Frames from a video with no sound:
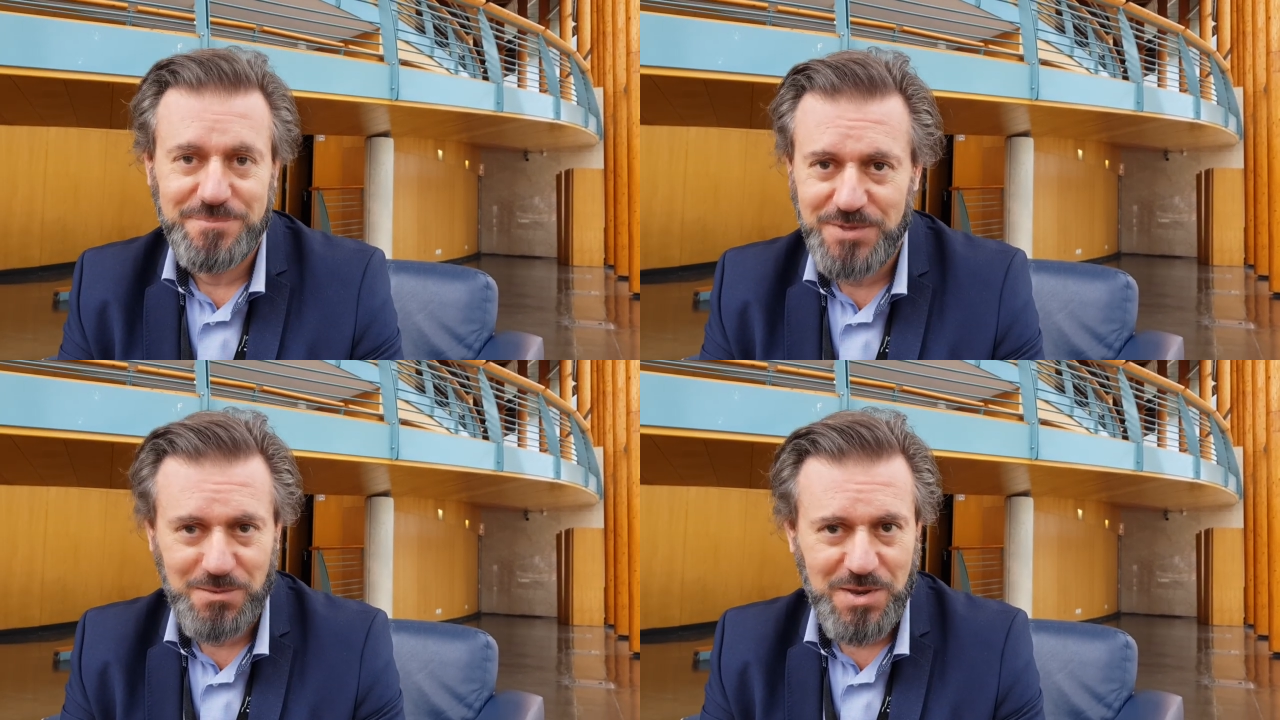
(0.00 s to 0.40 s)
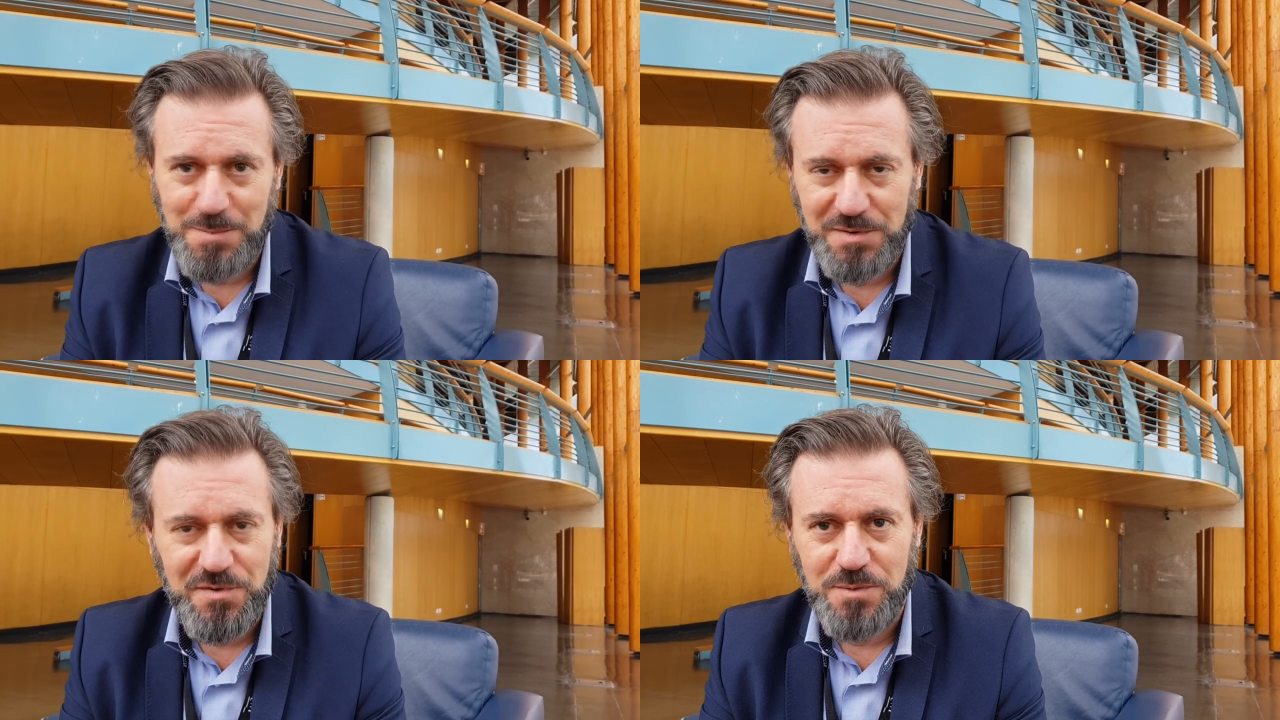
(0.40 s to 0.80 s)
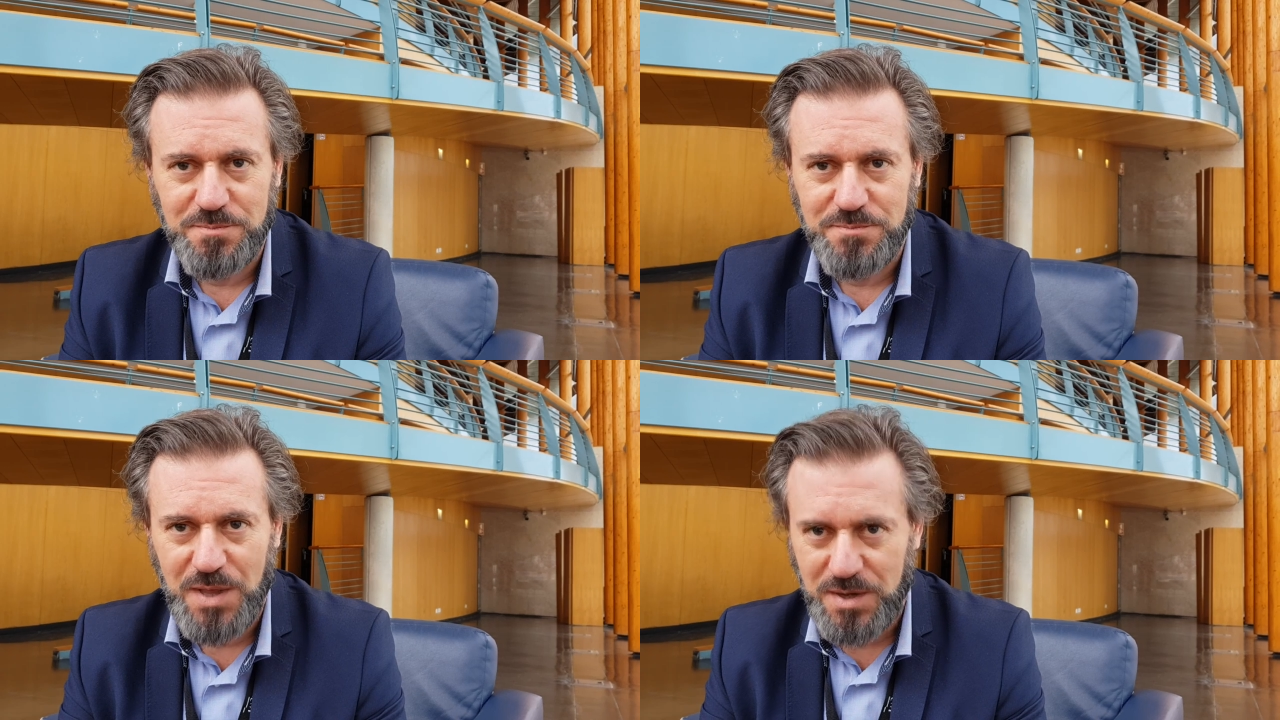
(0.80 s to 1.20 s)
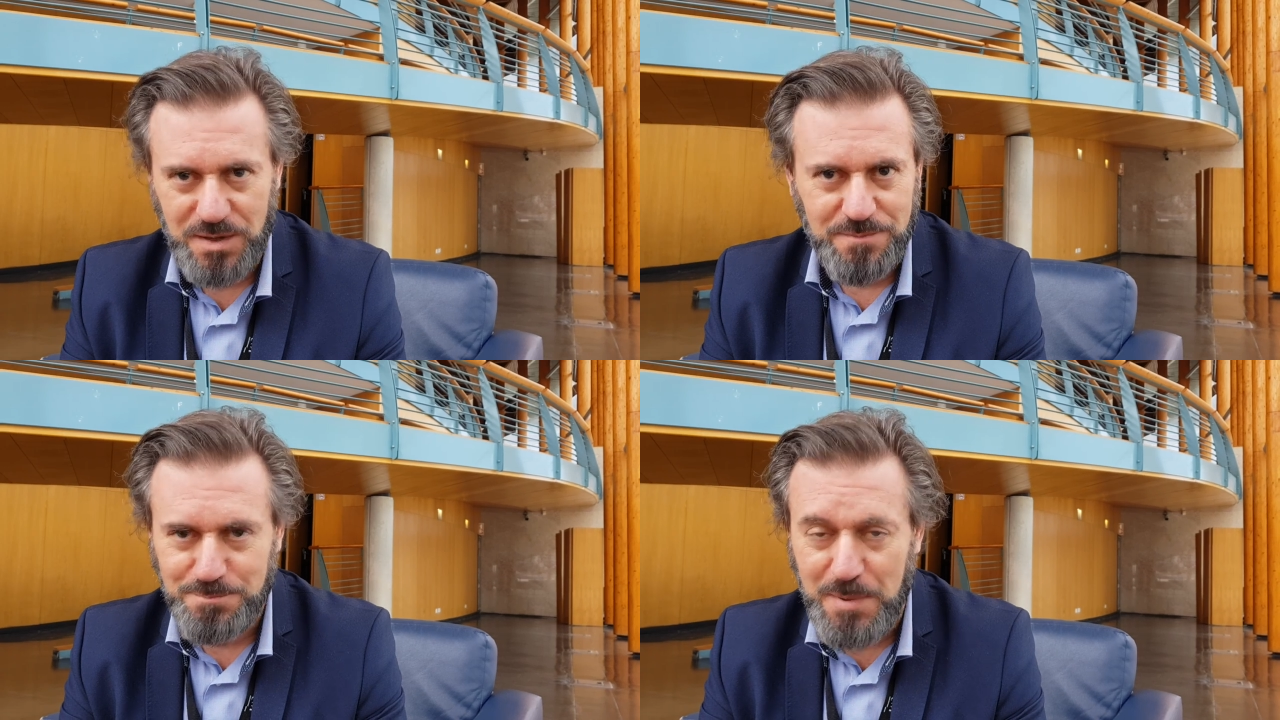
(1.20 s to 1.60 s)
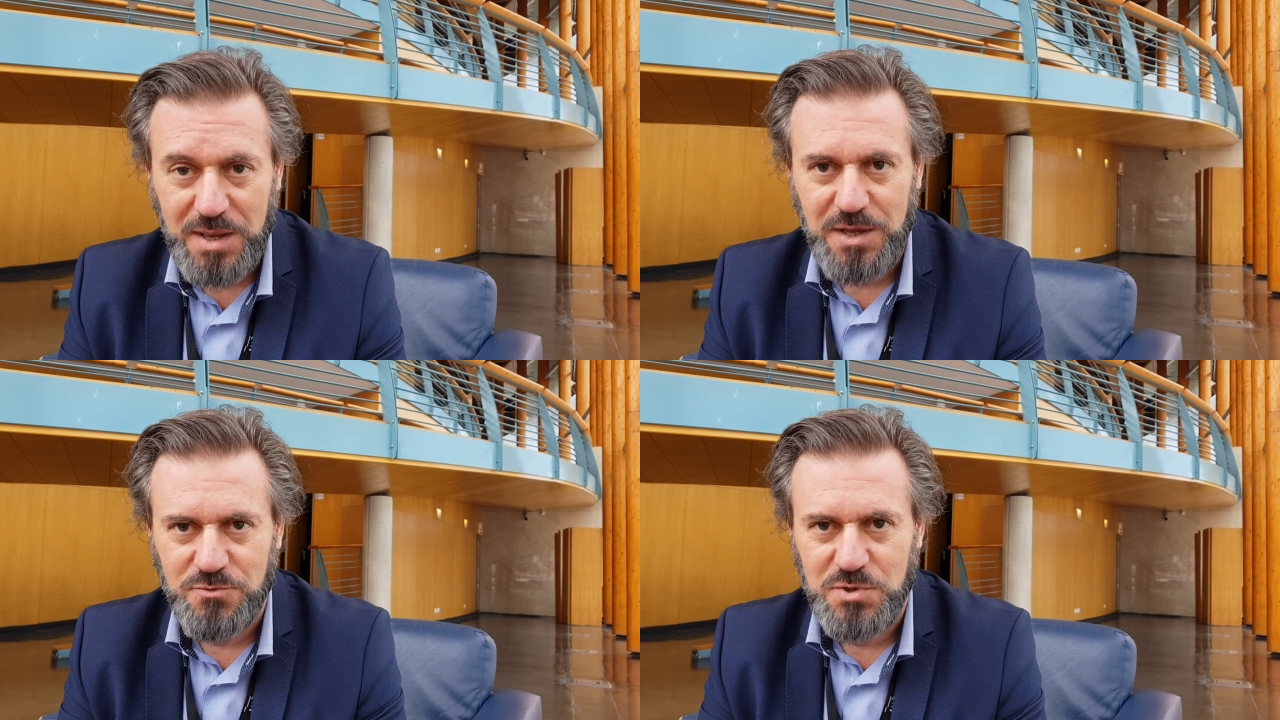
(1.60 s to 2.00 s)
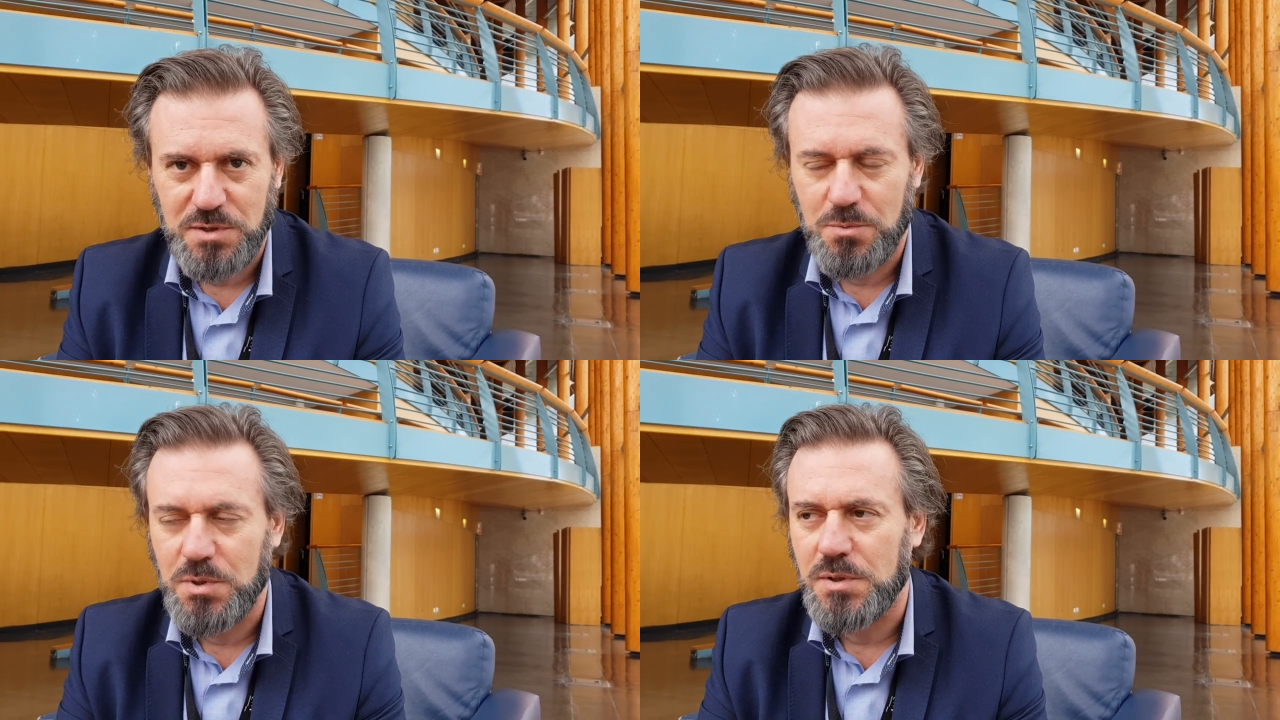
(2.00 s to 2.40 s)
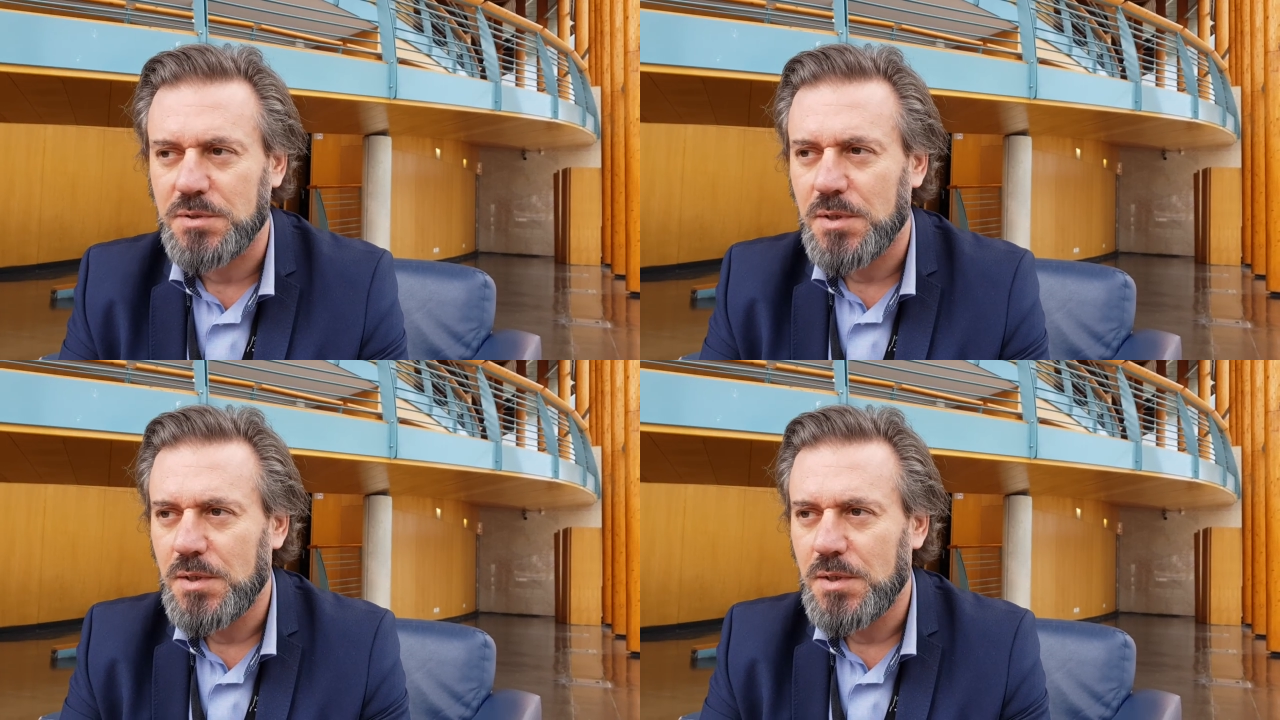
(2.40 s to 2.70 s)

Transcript: you know, coming from many countries in the world.